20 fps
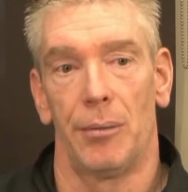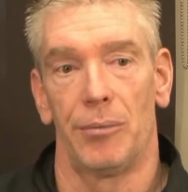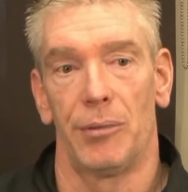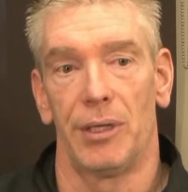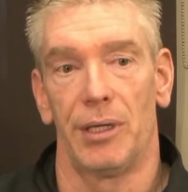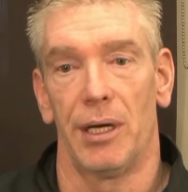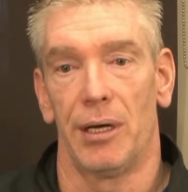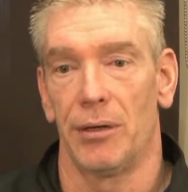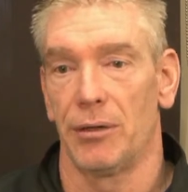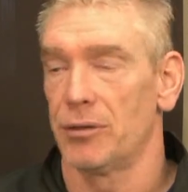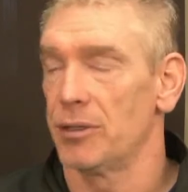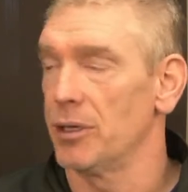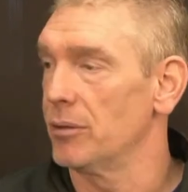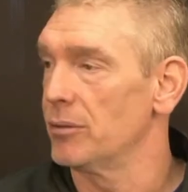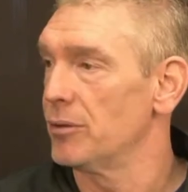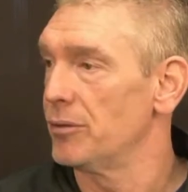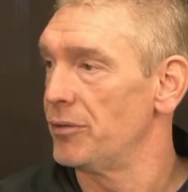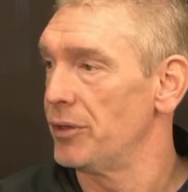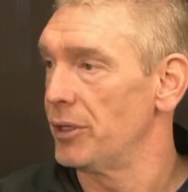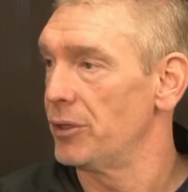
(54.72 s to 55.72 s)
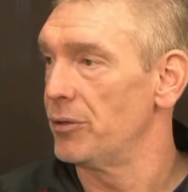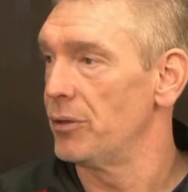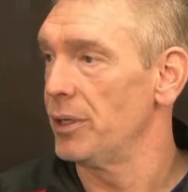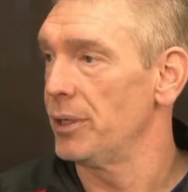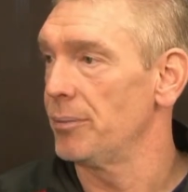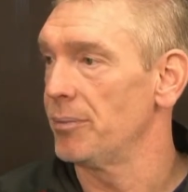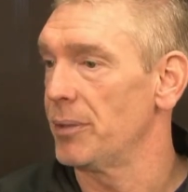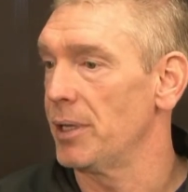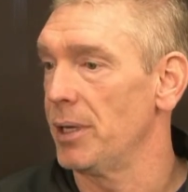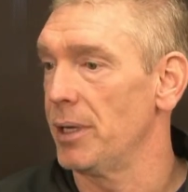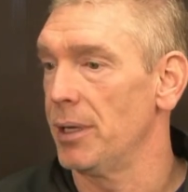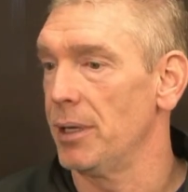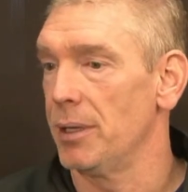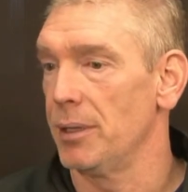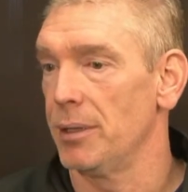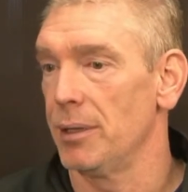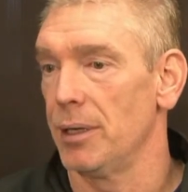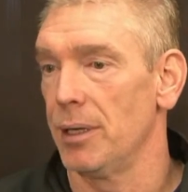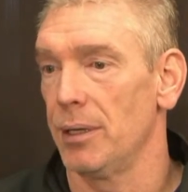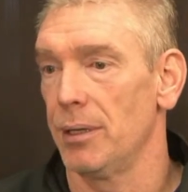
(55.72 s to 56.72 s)
to get ourselves a victory,
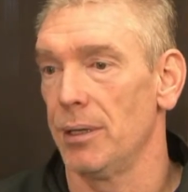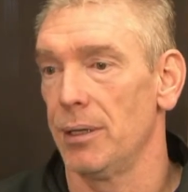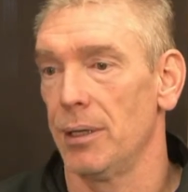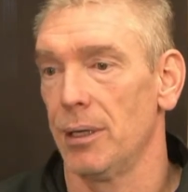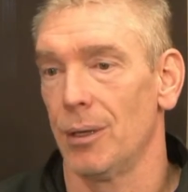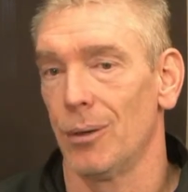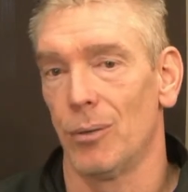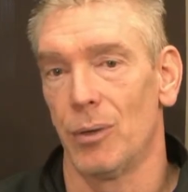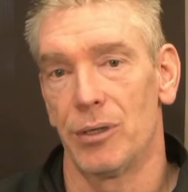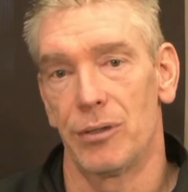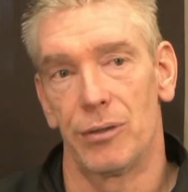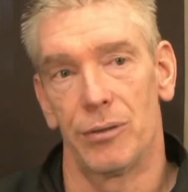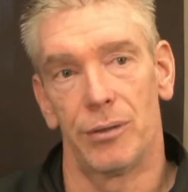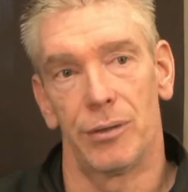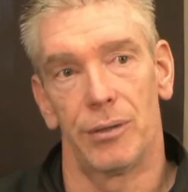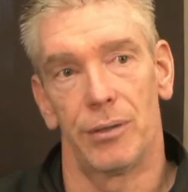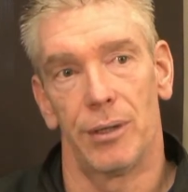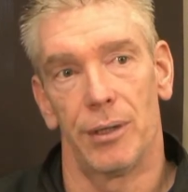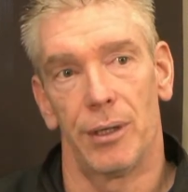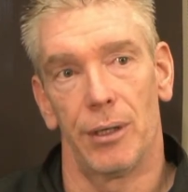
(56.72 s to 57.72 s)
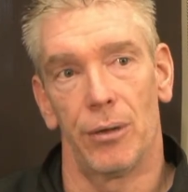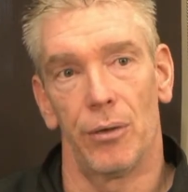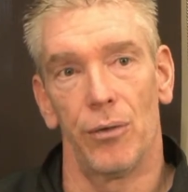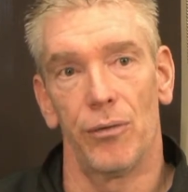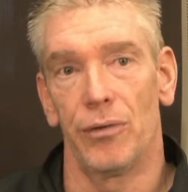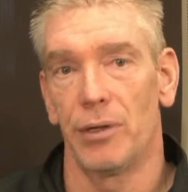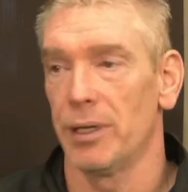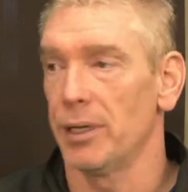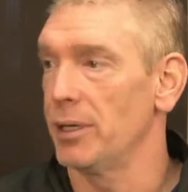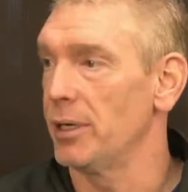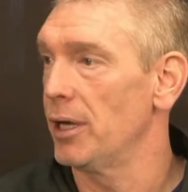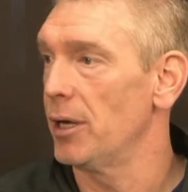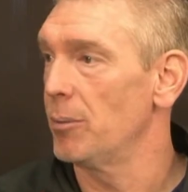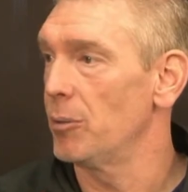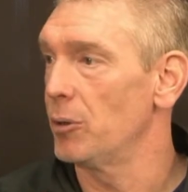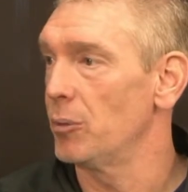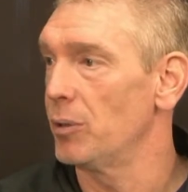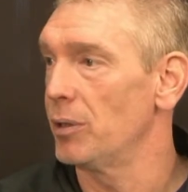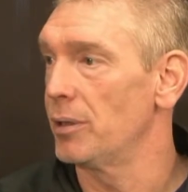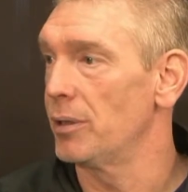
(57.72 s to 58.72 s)
and then wasn't overly
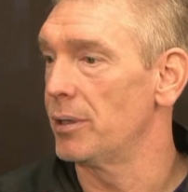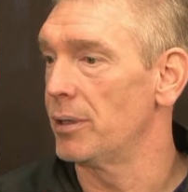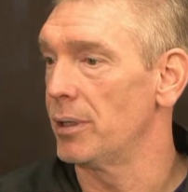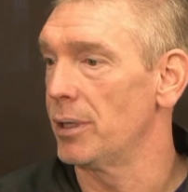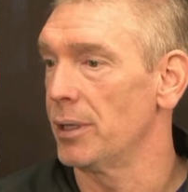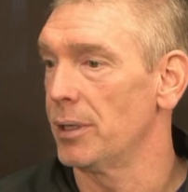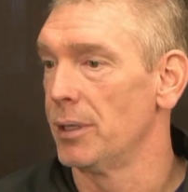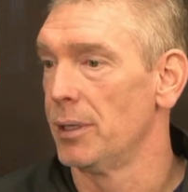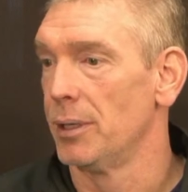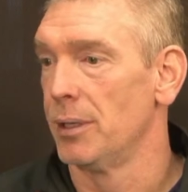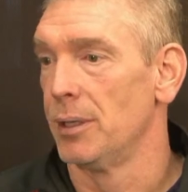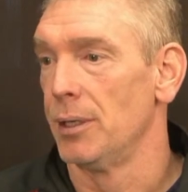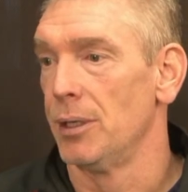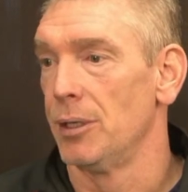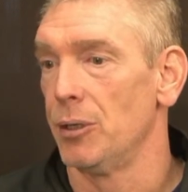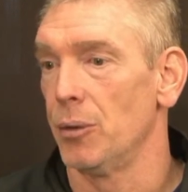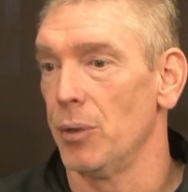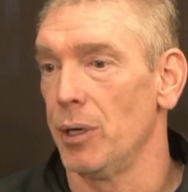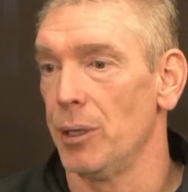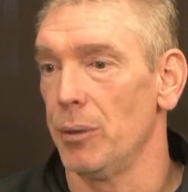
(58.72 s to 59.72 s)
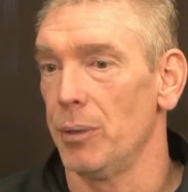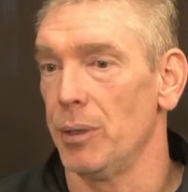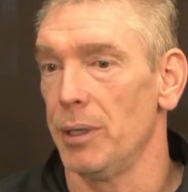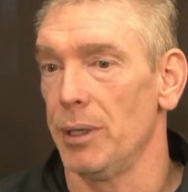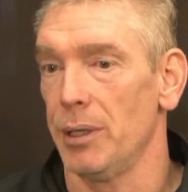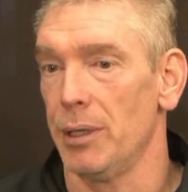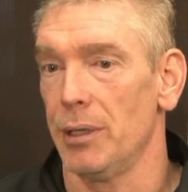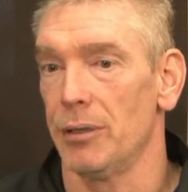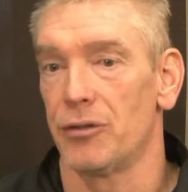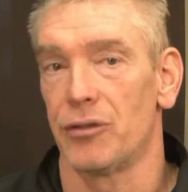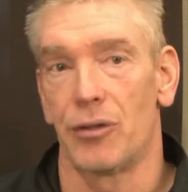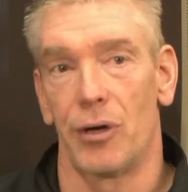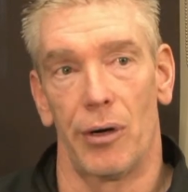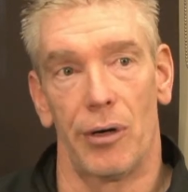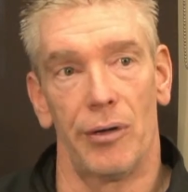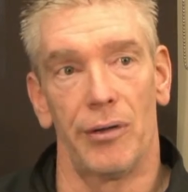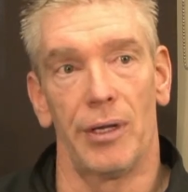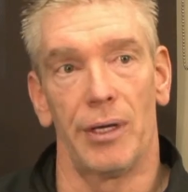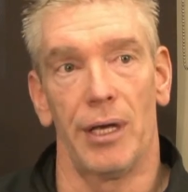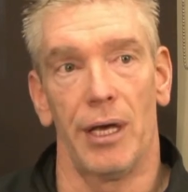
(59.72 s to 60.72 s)
enamored with the way we
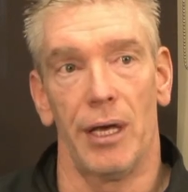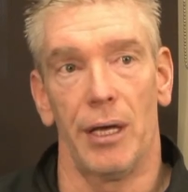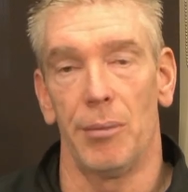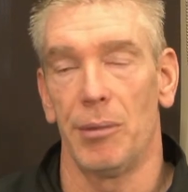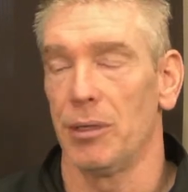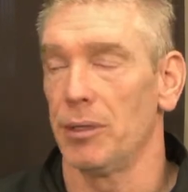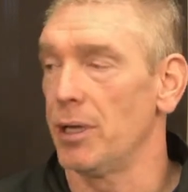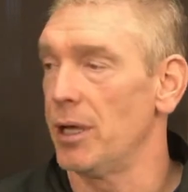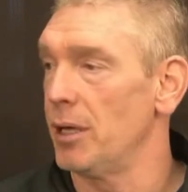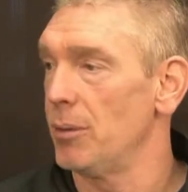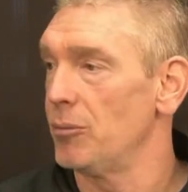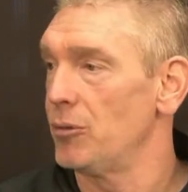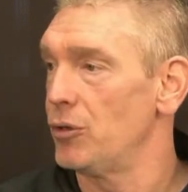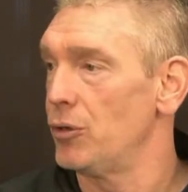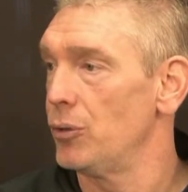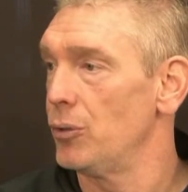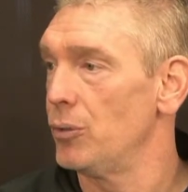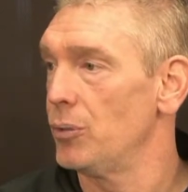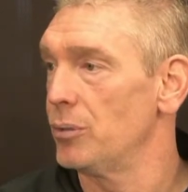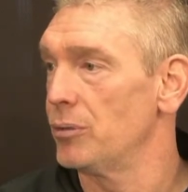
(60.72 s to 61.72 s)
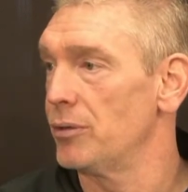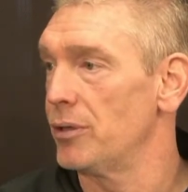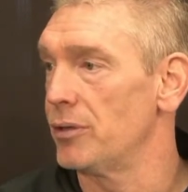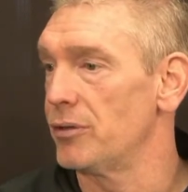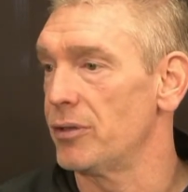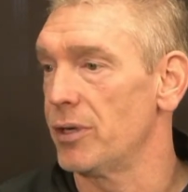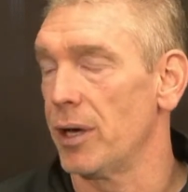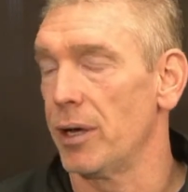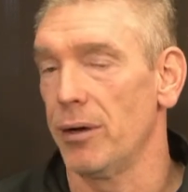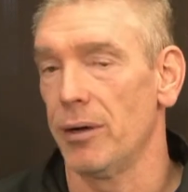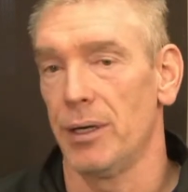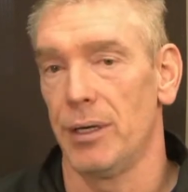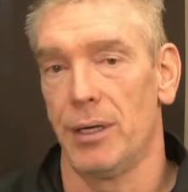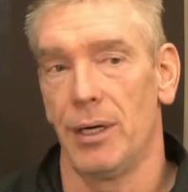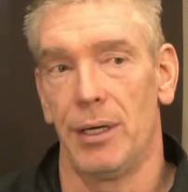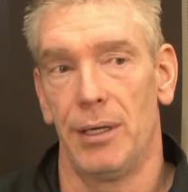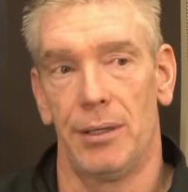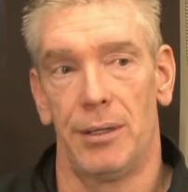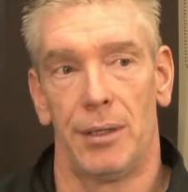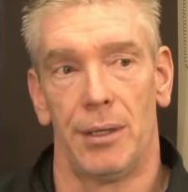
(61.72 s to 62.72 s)
started the game in Game 2 the Saturday
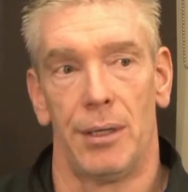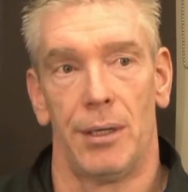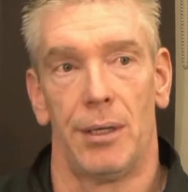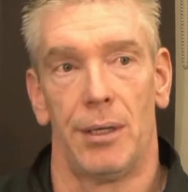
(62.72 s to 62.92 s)
night.